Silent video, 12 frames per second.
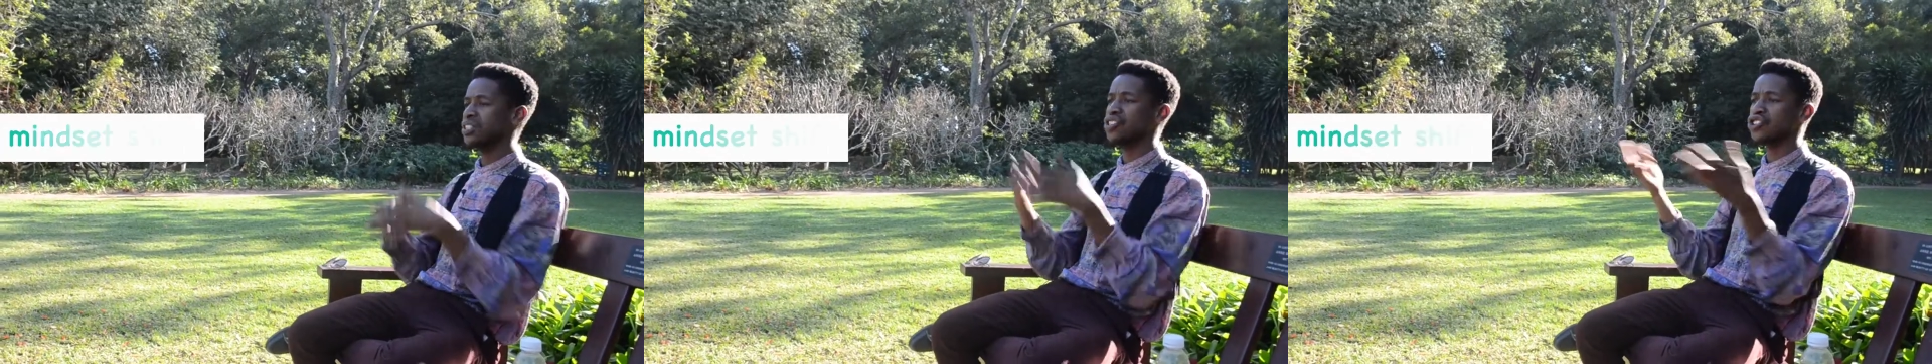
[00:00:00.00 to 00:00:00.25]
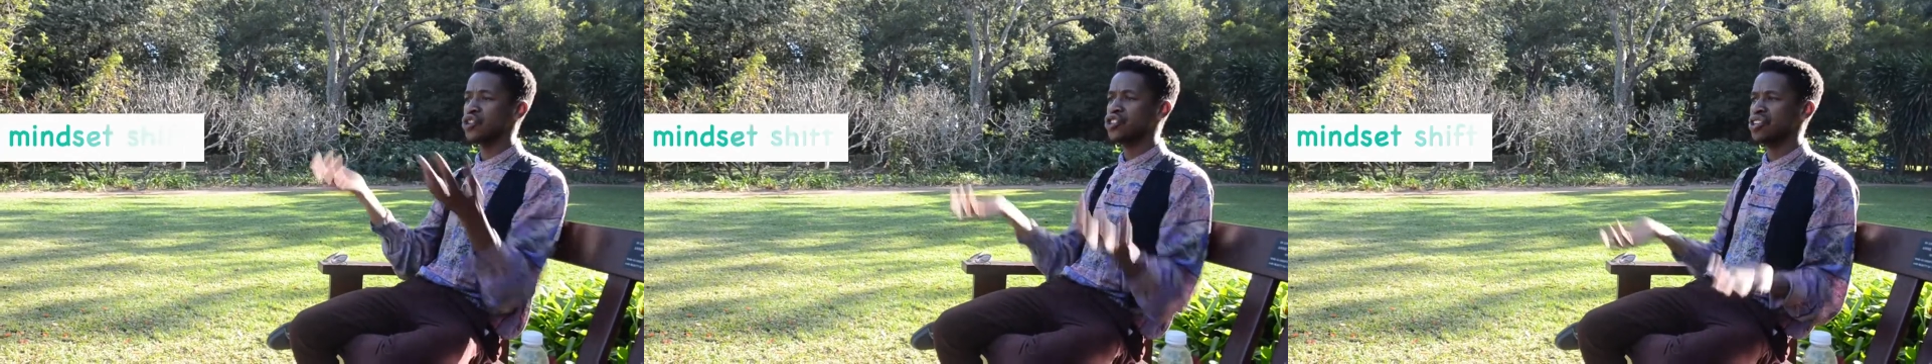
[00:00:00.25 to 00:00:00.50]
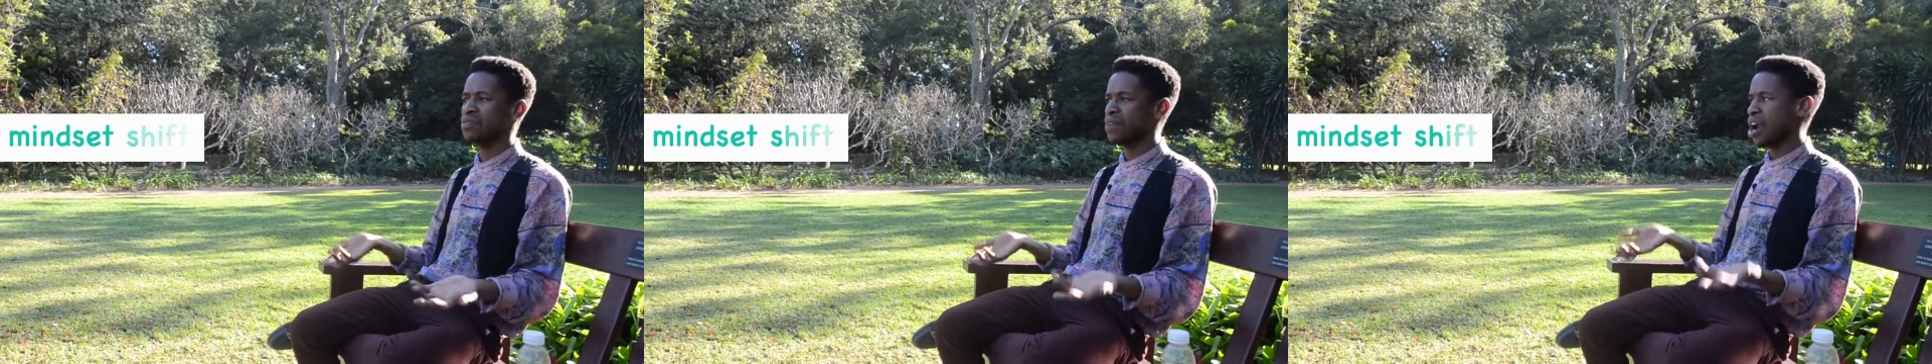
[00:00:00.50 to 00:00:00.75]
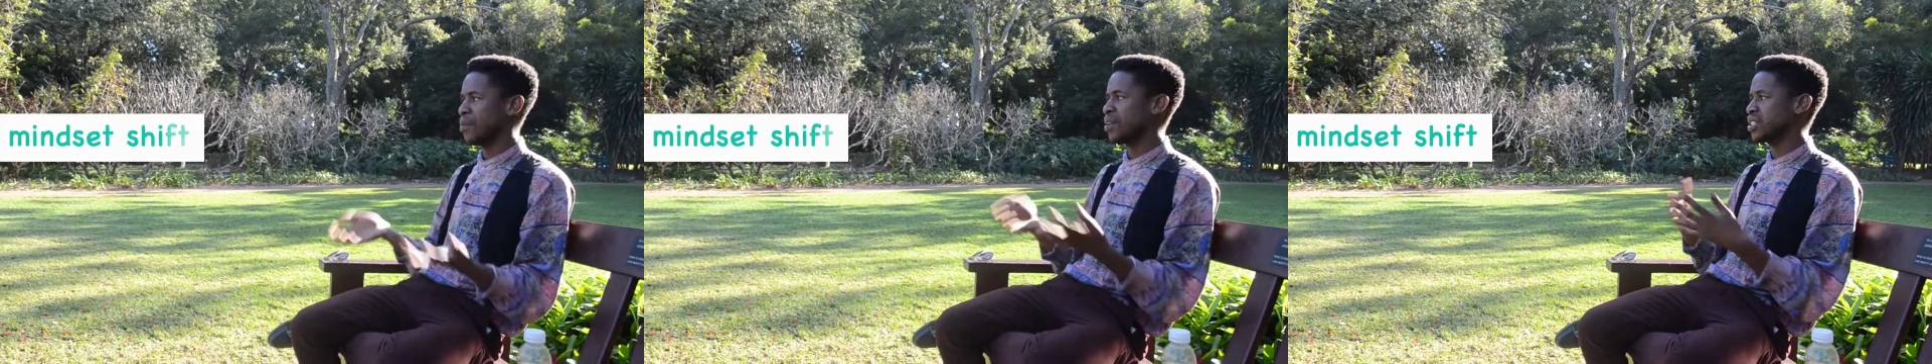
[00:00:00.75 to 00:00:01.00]
I was in a
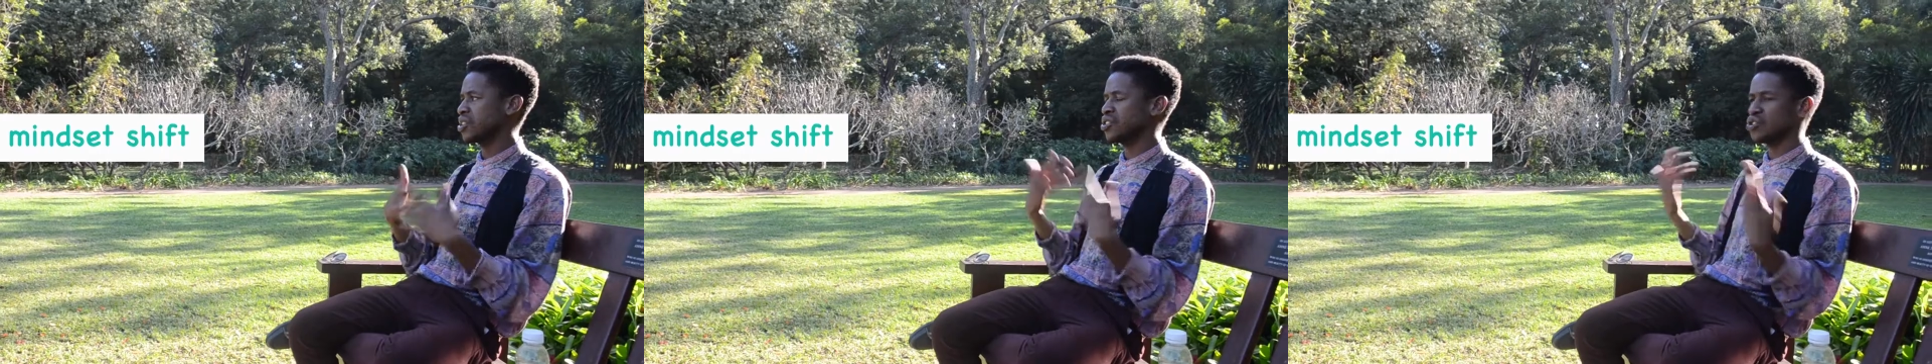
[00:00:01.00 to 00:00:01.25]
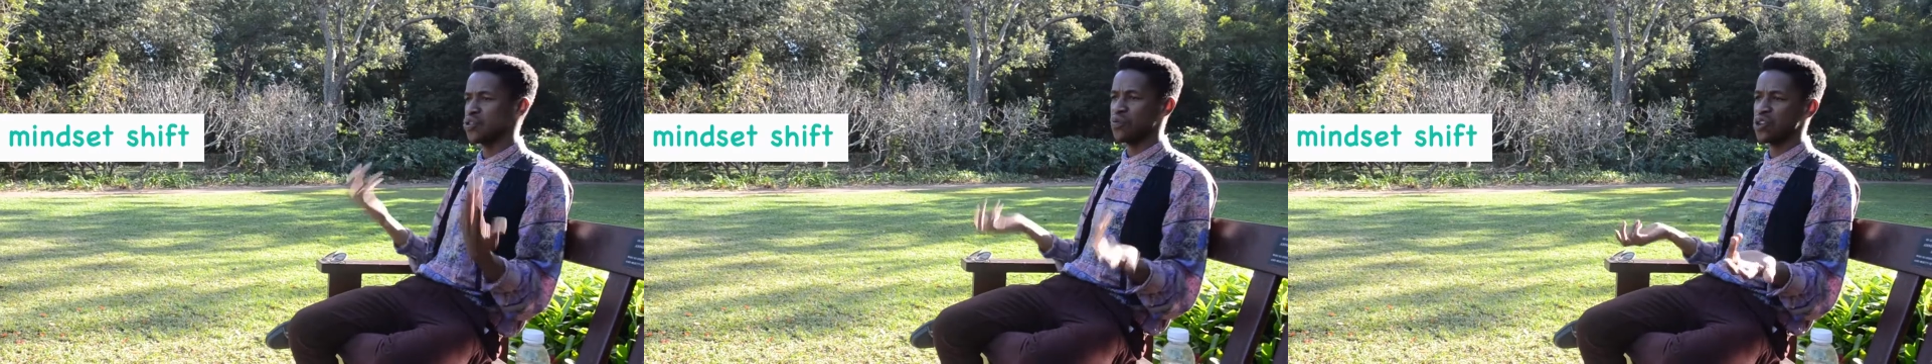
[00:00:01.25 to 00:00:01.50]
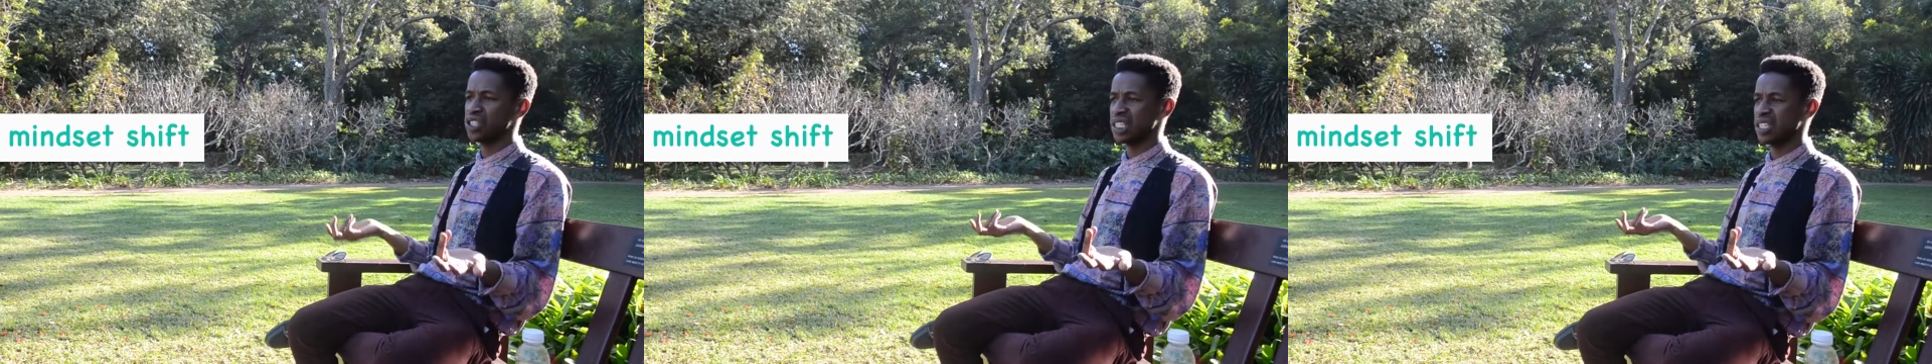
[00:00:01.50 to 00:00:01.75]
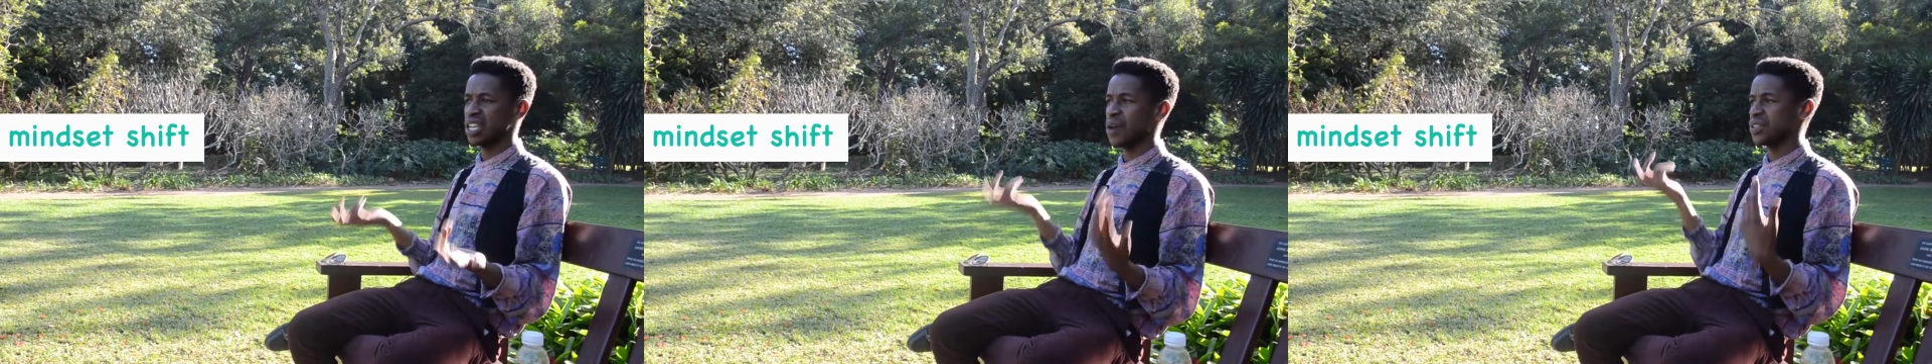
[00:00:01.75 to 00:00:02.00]
social environment, I was in
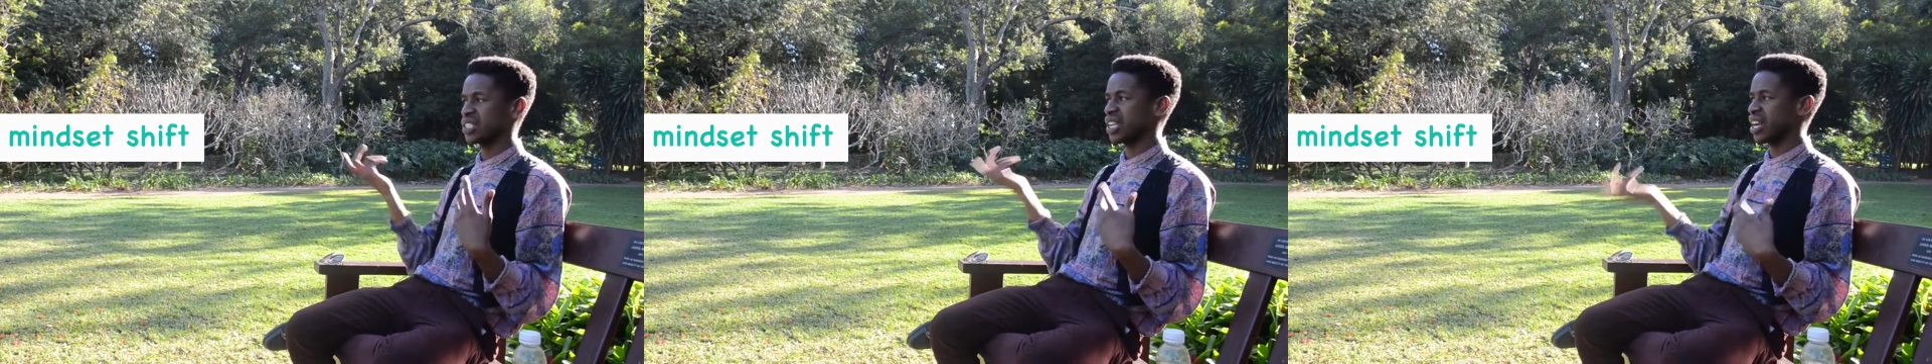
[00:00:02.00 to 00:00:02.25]
university,